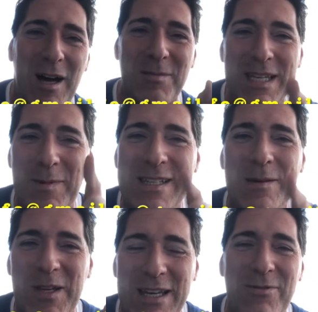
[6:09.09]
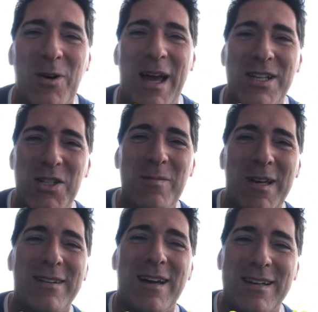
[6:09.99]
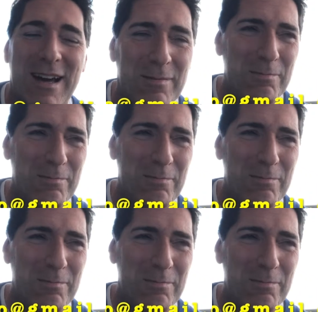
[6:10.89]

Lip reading: tbtbinfo@gmail.com.